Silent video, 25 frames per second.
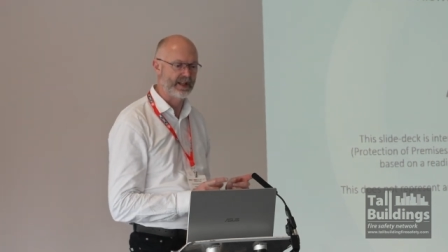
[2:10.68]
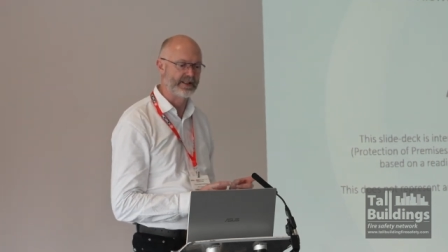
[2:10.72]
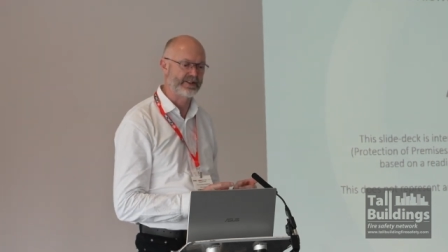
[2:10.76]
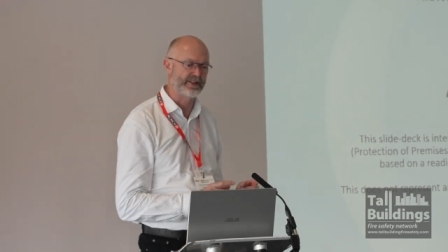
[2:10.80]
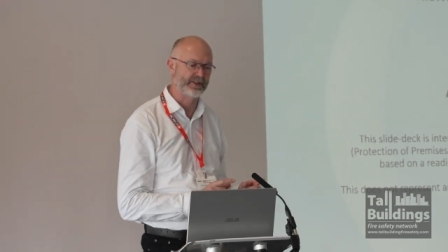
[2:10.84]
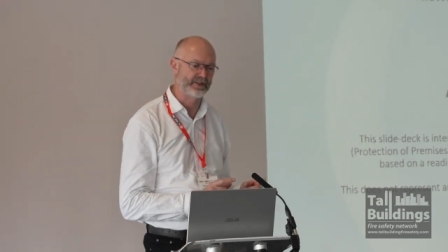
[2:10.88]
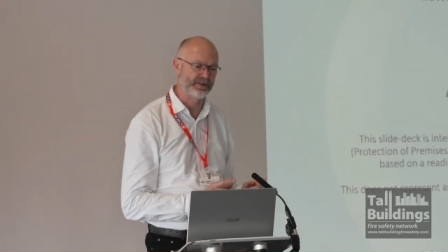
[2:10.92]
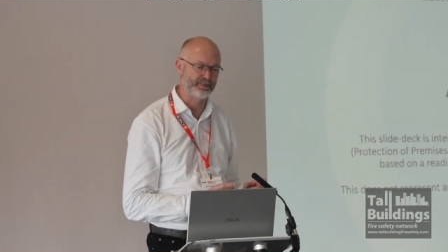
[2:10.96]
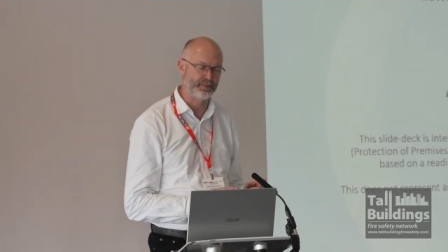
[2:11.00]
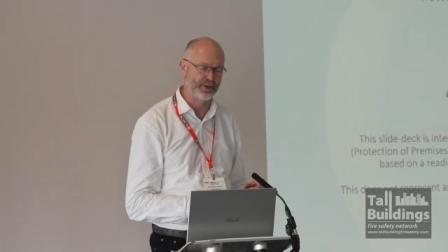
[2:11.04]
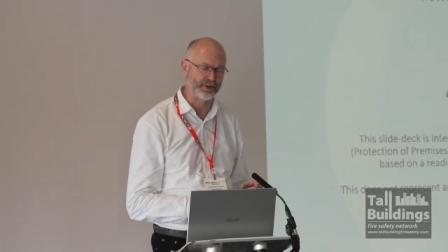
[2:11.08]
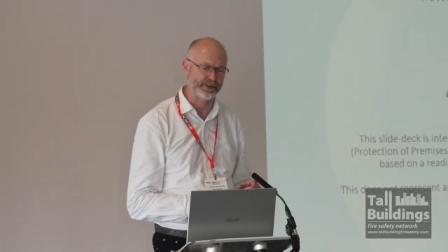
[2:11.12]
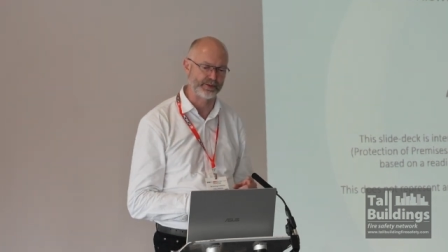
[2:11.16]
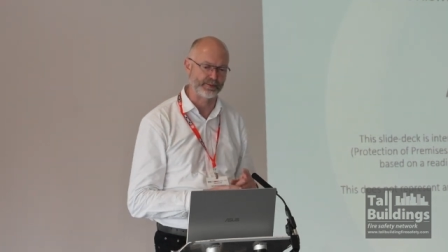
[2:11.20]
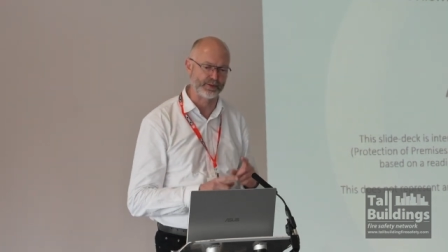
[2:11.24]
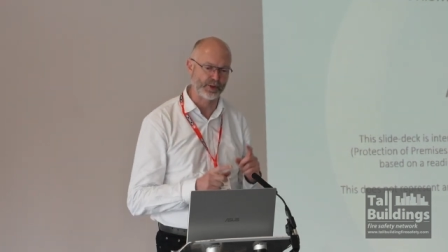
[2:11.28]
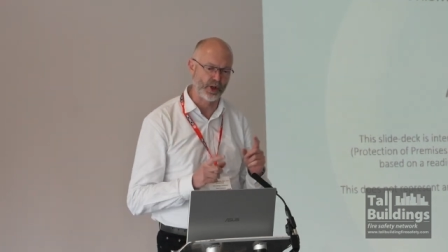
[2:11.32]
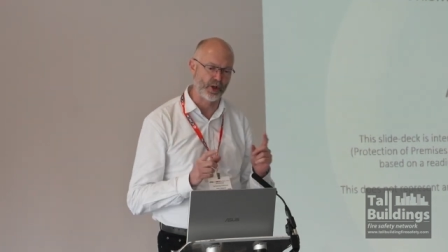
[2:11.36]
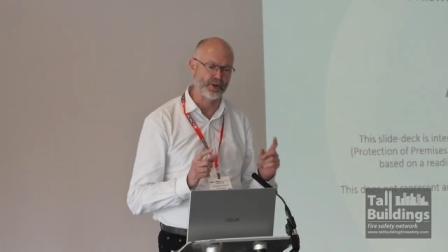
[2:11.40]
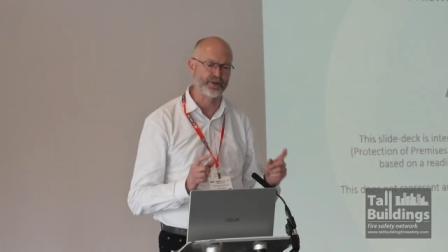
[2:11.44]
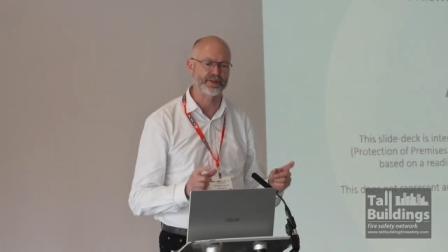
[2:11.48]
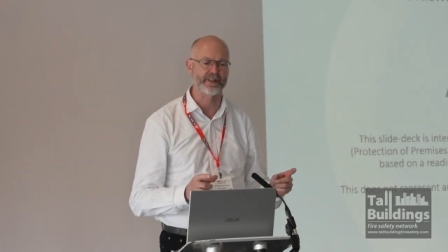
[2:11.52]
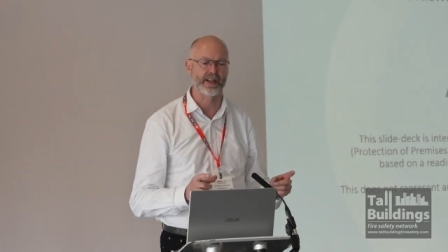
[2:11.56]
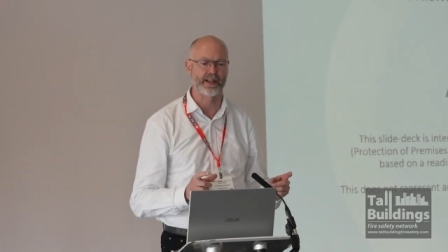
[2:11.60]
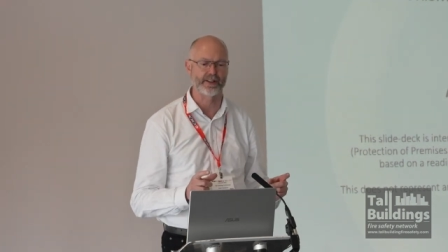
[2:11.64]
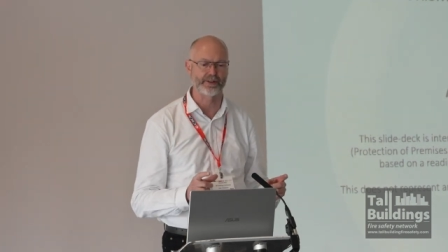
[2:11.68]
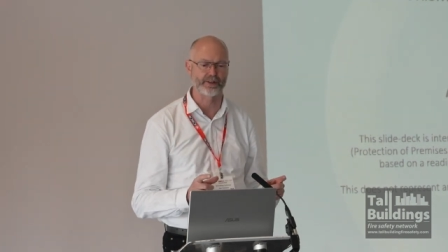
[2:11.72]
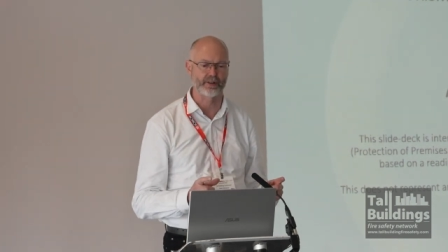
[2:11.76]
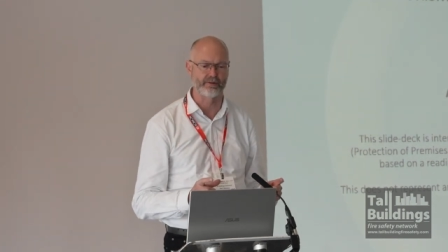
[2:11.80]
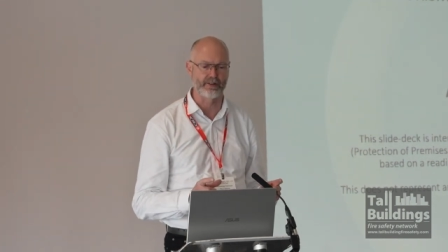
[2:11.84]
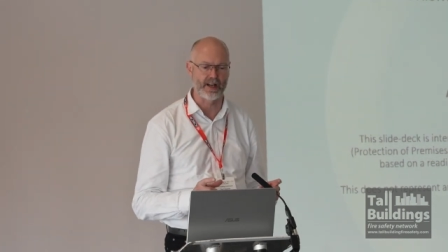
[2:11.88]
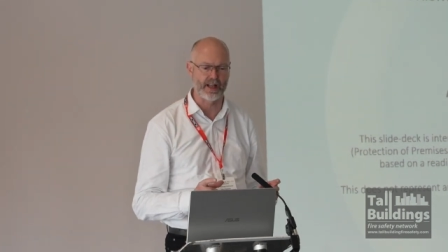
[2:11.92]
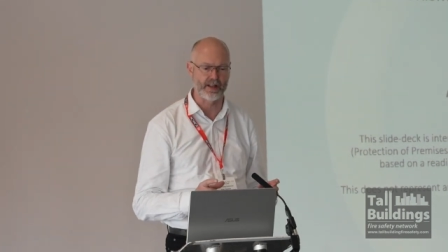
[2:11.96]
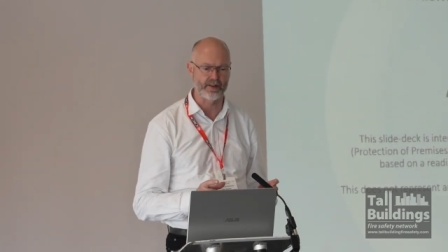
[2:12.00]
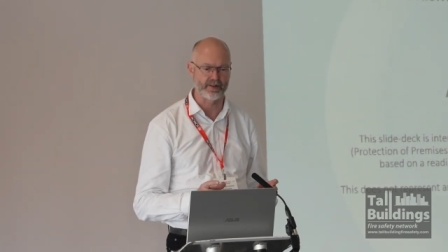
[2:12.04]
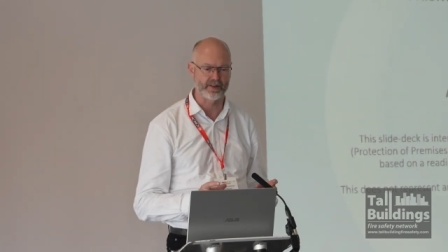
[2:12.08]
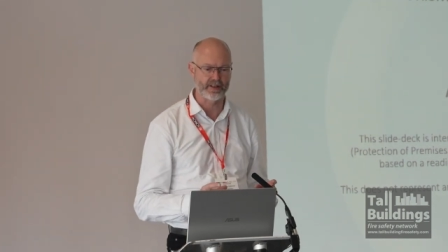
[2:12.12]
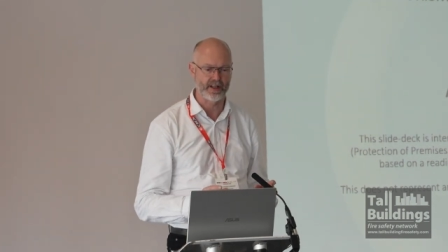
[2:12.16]
and just to put some context
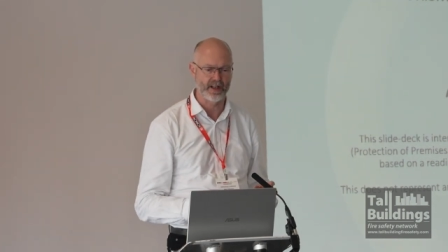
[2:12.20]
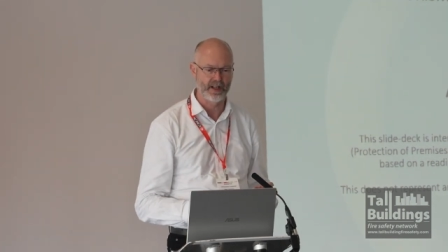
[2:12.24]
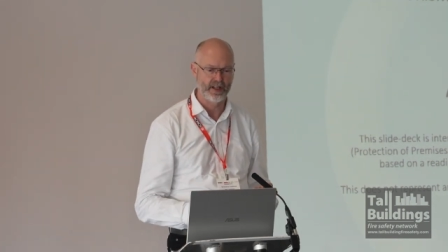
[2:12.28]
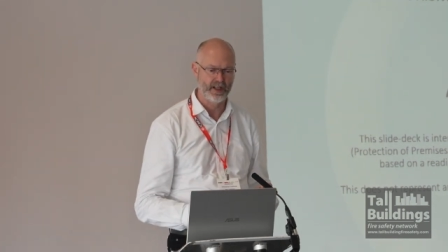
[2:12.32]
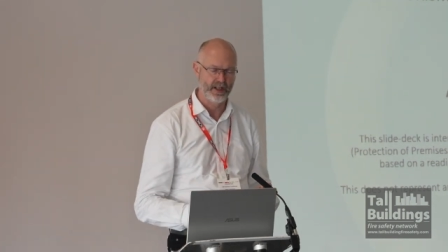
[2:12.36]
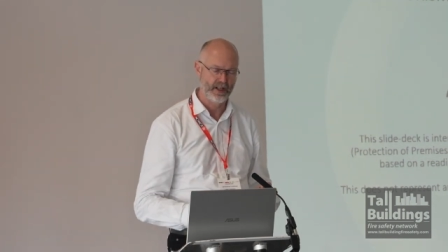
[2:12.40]
around